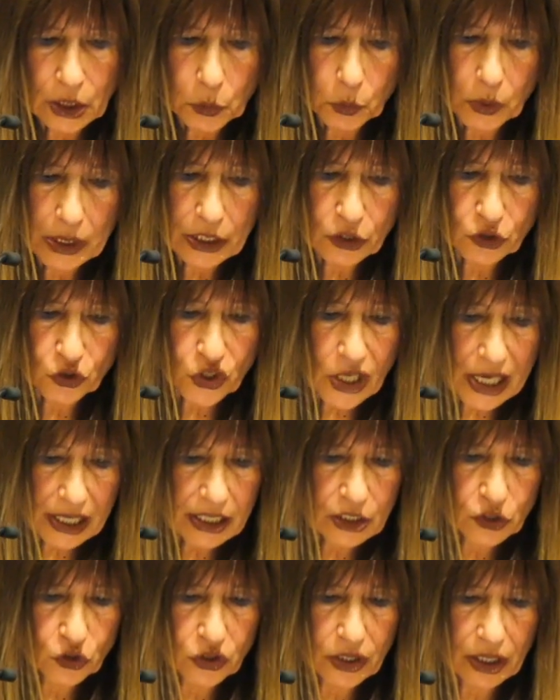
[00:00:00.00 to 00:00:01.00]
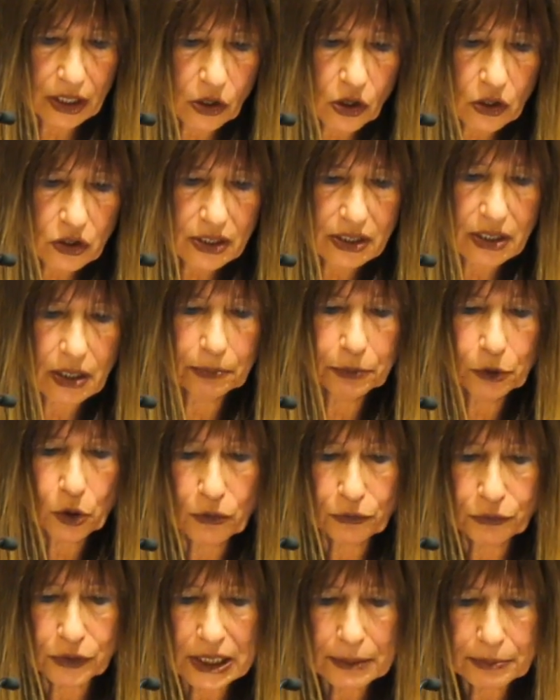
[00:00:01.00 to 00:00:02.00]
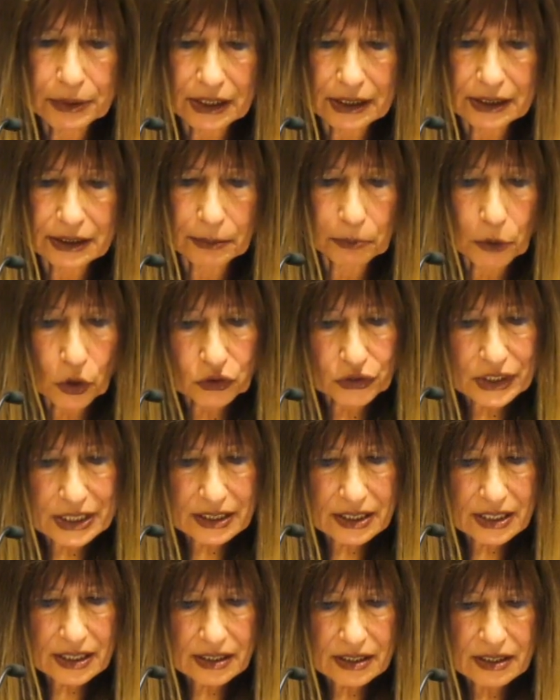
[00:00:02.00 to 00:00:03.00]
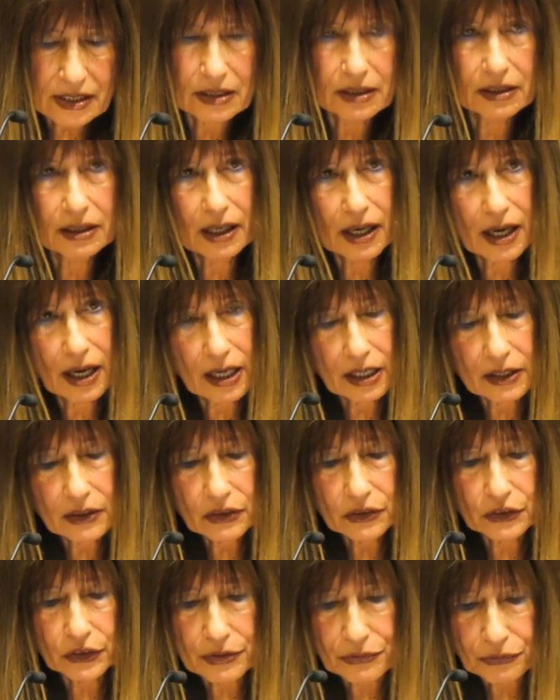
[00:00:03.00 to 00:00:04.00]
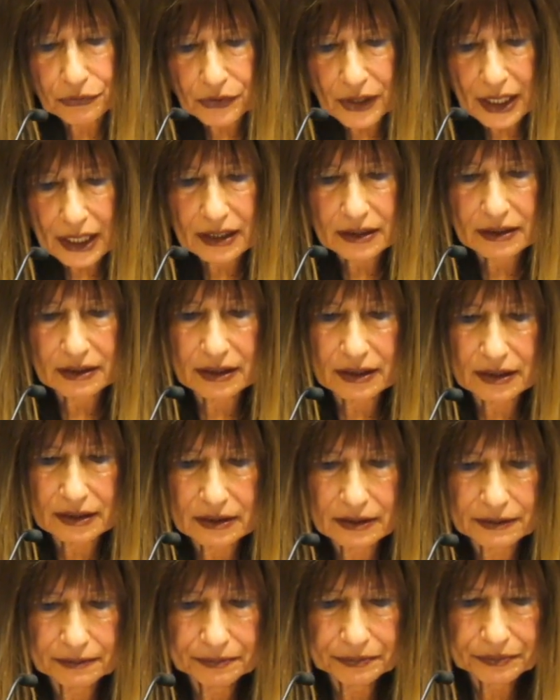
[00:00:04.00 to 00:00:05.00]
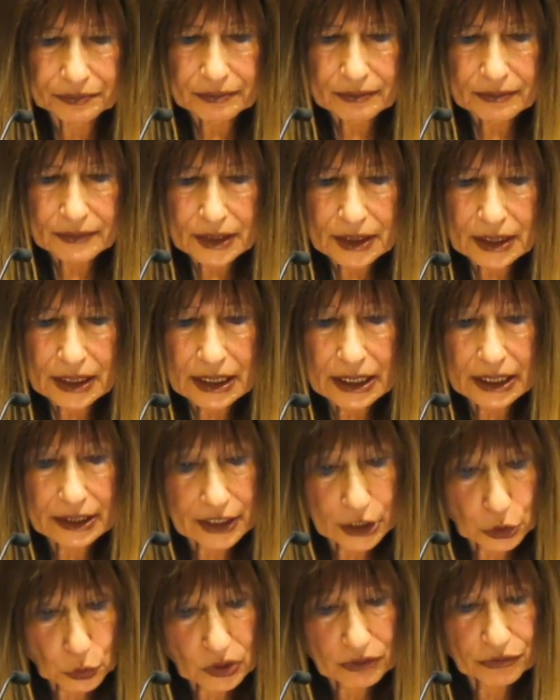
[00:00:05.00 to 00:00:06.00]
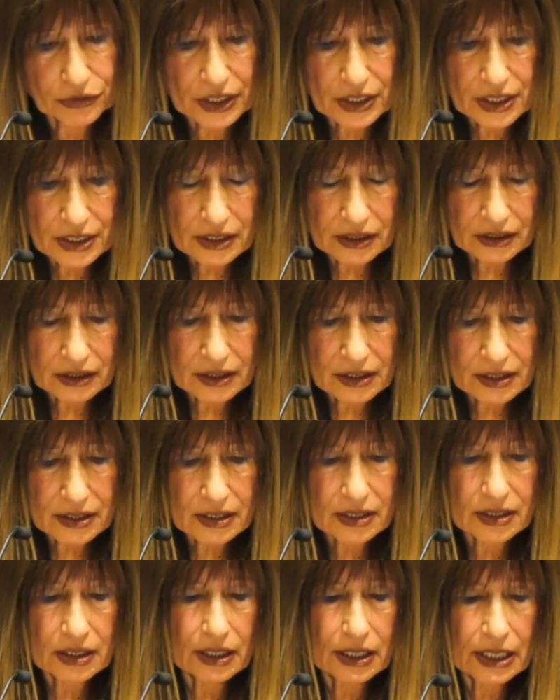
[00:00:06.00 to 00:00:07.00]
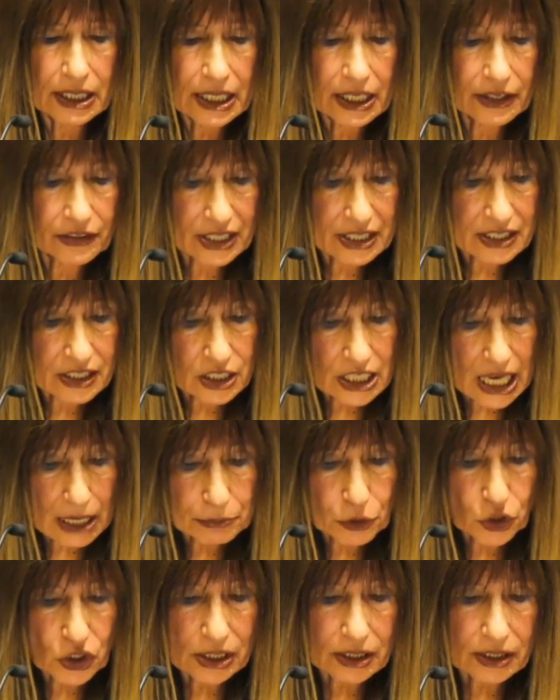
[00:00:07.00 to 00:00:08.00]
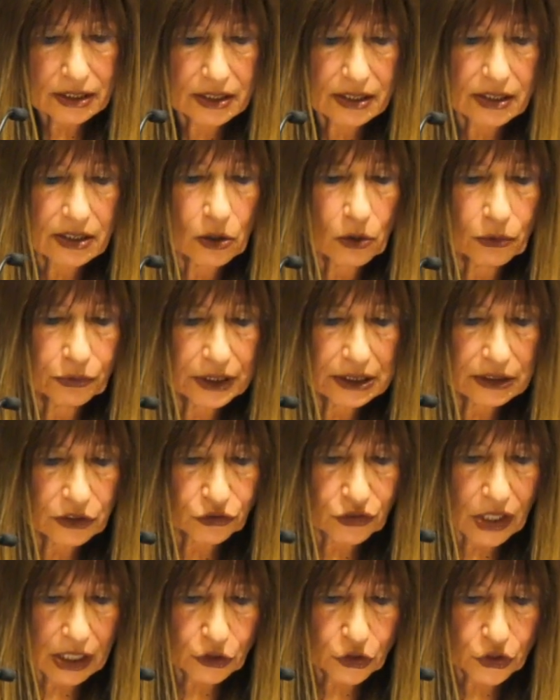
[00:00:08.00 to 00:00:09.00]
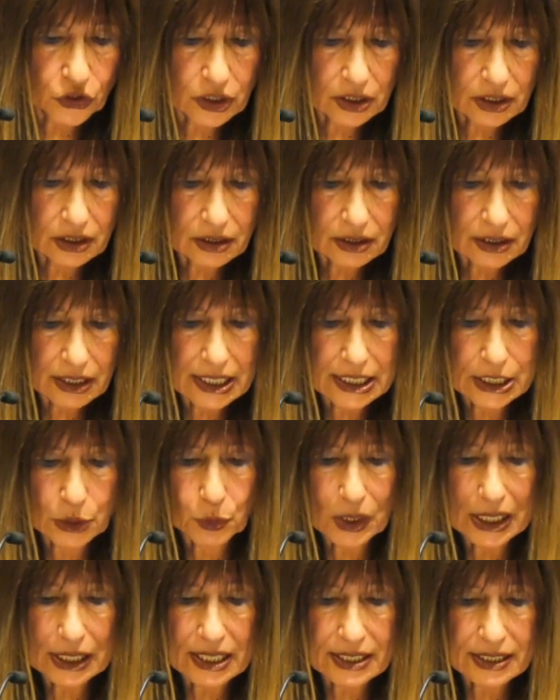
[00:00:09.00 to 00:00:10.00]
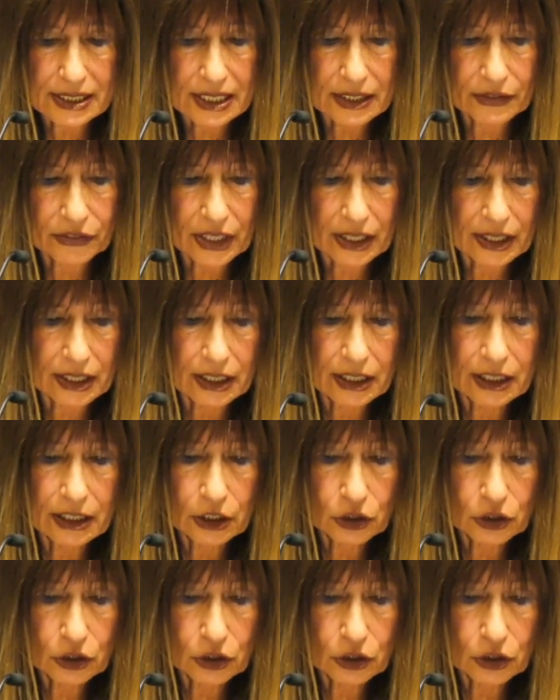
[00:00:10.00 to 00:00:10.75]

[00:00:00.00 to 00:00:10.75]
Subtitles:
which challenge the concept of liberal democracies are reflected at the universities, in the subjects of instruction, as well as in the